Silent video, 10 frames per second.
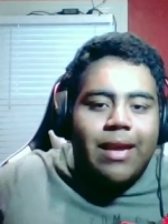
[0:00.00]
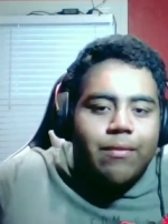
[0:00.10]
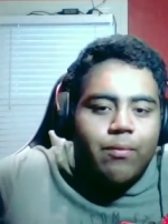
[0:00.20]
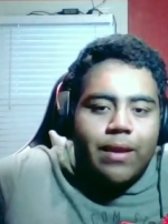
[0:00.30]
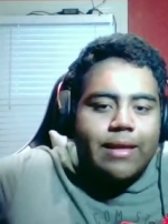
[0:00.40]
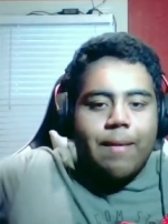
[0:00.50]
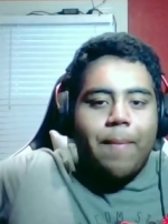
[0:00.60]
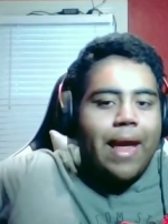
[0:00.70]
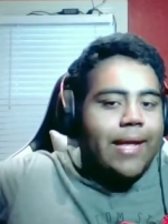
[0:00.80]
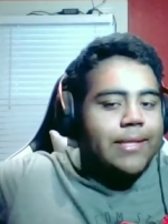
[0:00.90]
it really
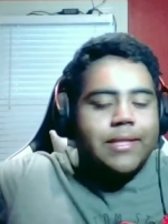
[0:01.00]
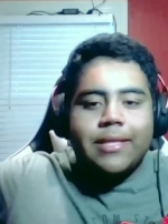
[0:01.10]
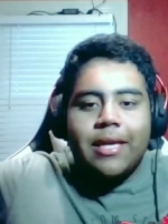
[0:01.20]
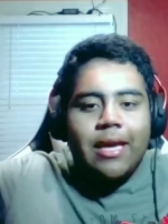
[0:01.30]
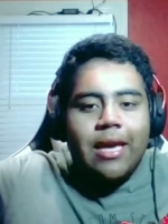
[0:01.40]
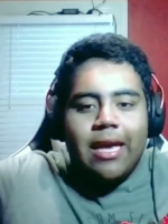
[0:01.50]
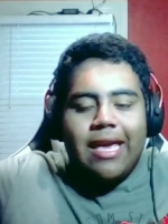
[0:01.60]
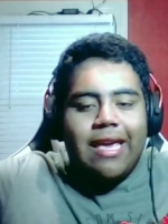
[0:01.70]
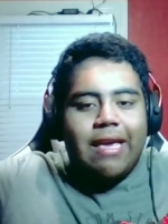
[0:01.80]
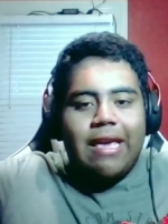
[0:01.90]
depends
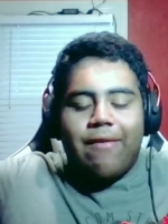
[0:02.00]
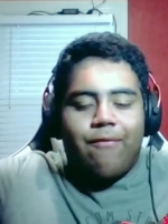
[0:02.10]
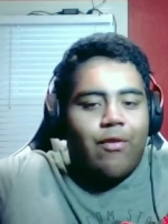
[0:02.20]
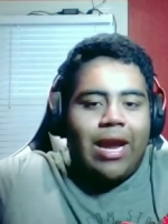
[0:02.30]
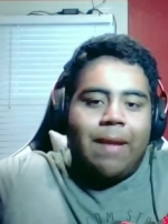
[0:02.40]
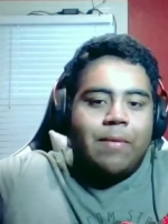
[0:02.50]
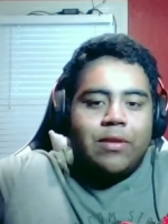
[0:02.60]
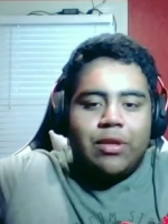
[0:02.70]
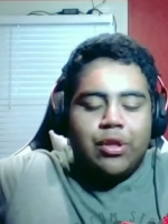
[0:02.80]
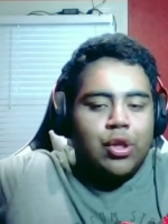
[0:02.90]
if we're able
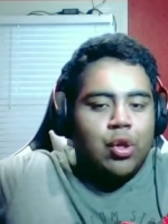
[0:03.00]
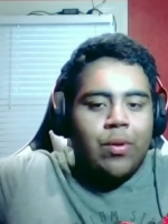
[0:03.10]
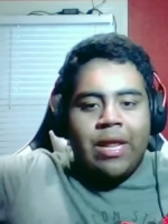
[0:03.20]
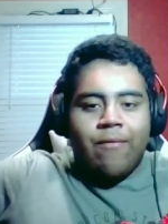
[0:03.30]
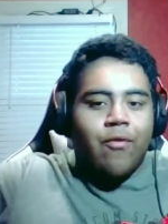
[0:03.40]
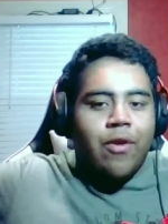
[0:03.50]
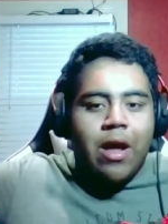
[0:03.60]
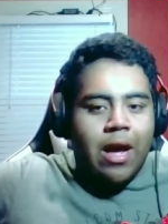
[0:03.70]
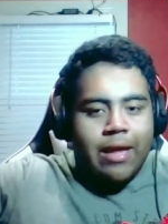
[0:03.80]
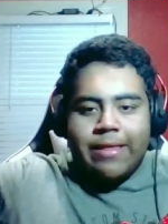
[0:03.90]
to do it. If we're
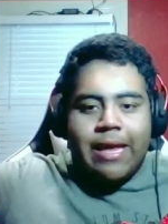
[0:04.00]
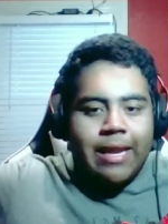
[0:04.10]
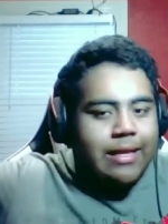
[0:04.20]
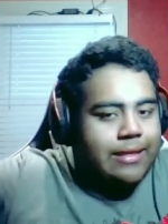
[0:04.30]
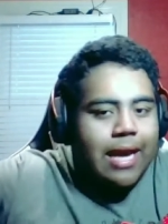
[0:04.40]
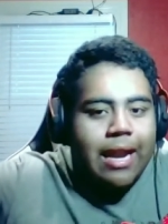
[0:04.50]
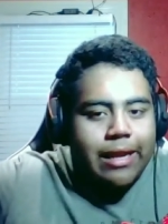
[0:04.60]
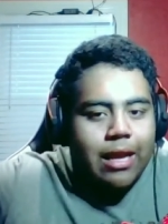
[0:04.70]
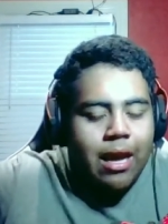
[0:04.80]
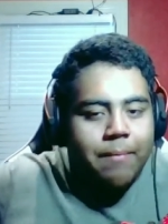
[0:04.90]
not, then it's kind
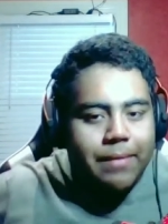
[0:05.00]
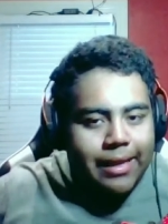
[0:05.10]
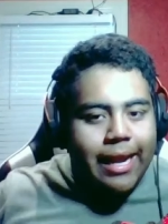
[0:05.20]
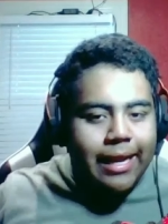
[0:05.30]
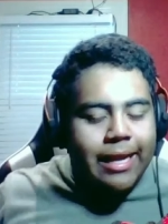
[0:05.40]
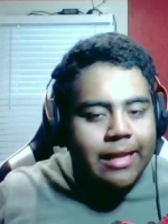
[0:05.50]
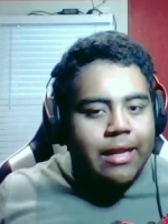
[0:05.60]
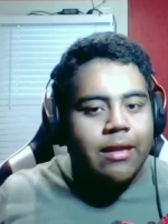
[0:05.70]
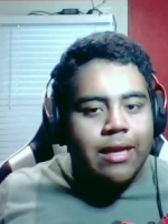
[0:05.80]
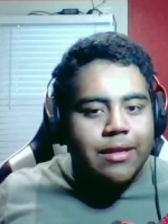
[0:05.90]
of complicated and
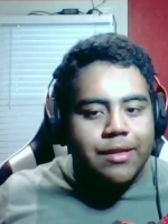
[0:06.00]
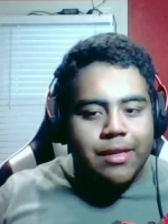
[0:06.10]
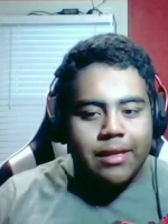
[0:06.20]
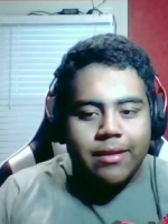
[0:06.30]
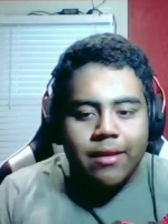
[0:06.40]
all that shit.